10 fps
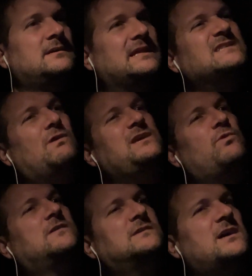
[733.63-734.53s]
That's why you
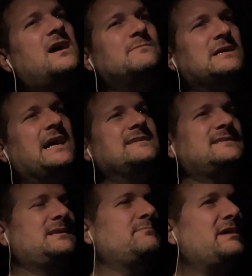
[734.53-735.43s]
want to economize
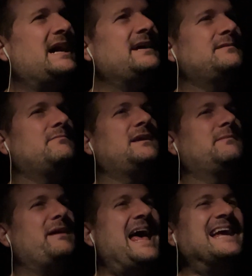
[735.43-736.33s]
and buy in a
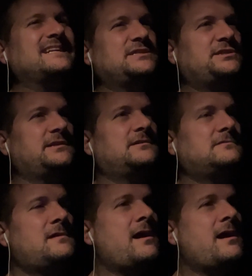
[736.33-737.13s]
package, you know,